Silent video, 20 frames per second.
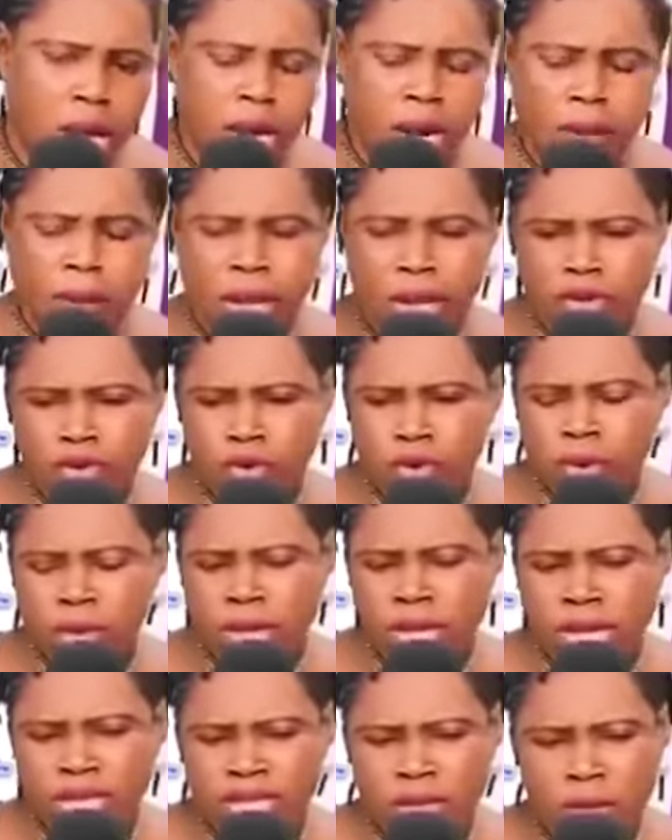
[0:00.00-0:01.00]
na me tu me
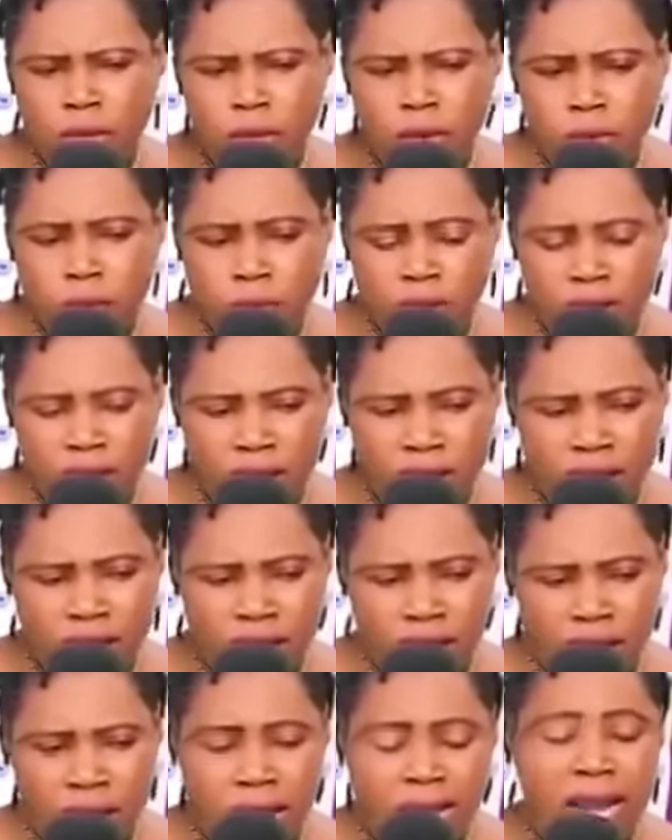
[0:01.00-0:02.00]
gate no ko
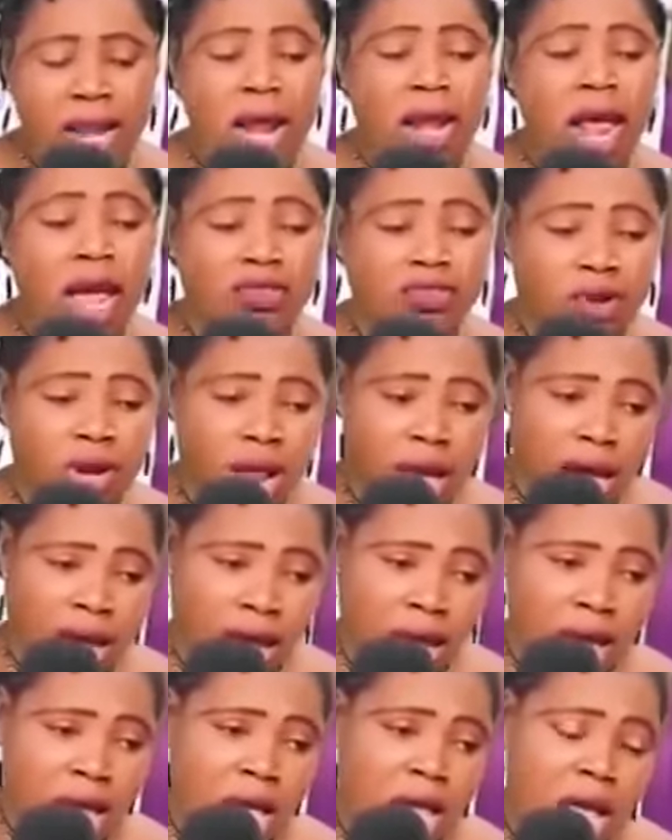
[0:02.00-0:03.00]
de adana na adwo na